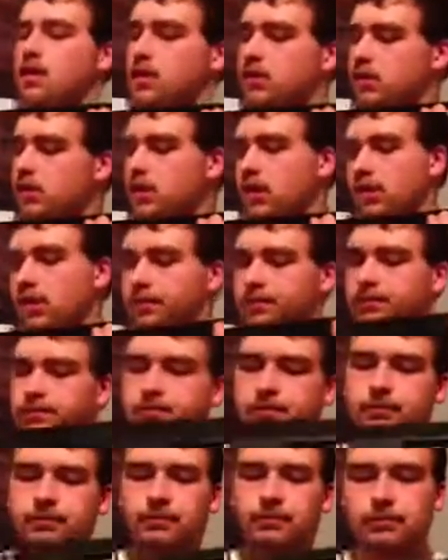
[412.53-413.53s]
So,
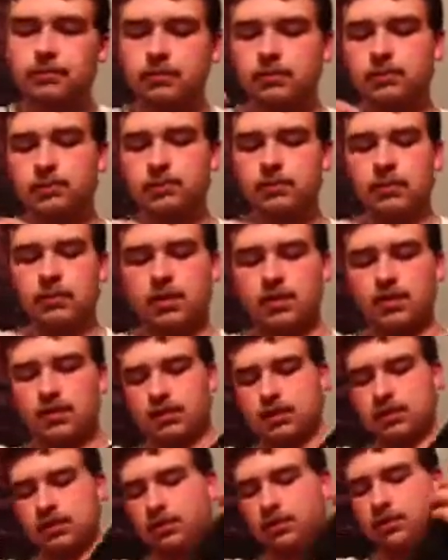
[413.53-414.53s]

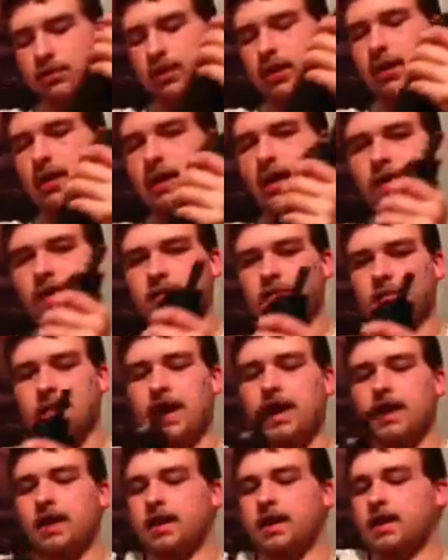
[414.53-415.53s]
this is a green gas
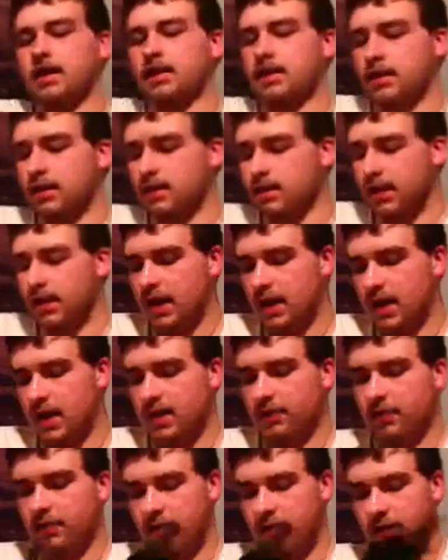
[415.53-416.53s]
mag, and it does
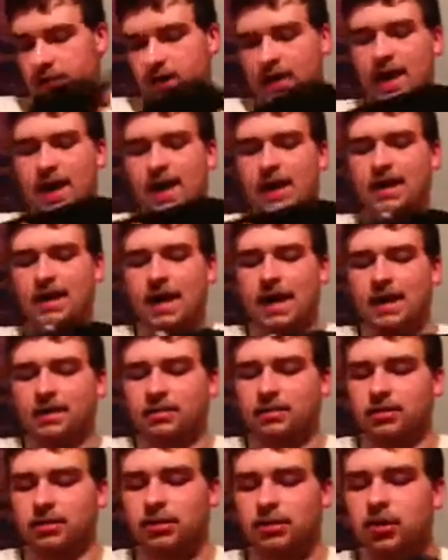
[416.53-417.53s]
have an
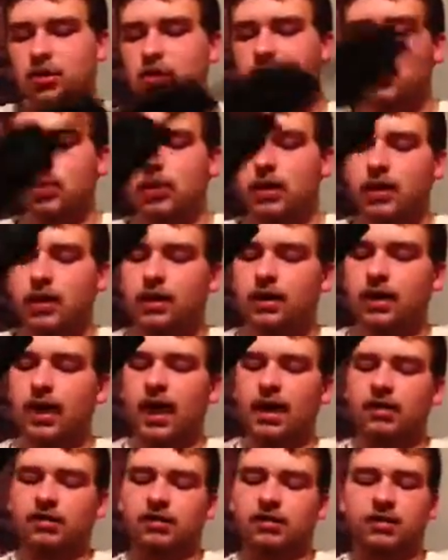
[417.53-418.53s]
NS2
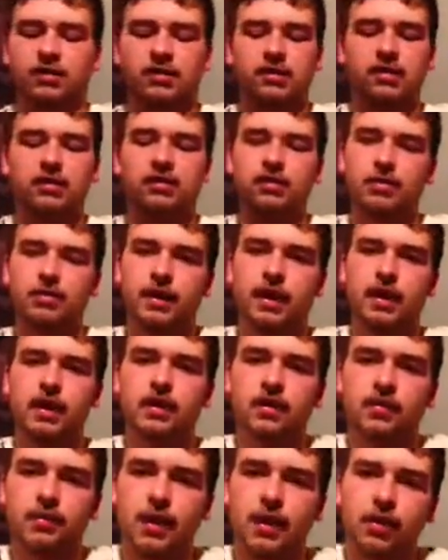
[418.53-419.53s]
gas system in
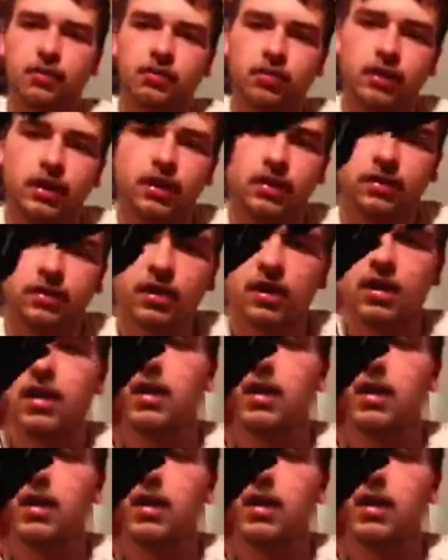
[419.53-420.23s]
it. The mag release